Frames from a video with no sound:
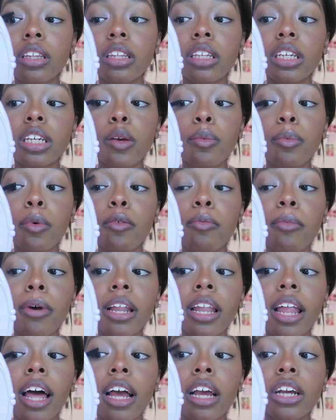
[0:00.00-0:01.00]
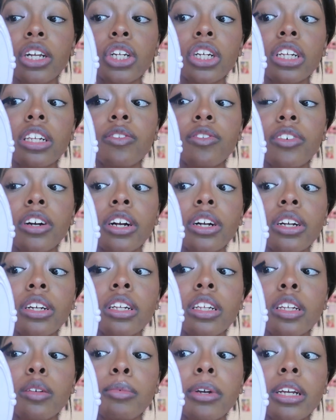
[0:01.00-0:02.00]
tip of my lashes
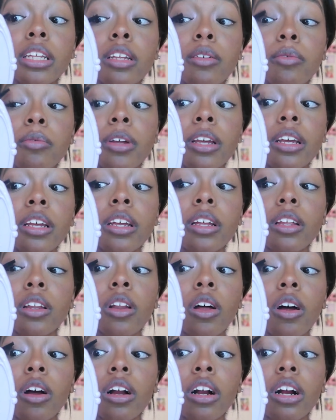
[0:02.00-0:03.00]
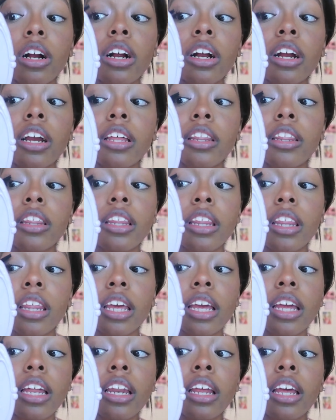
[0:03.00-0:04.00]
first to make them like longer, and
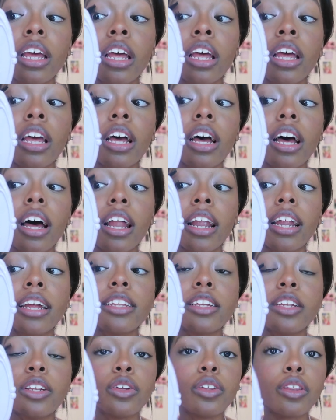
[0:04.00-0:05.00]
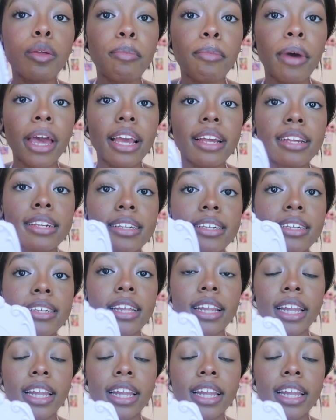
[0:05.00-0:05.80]
then I like to do the base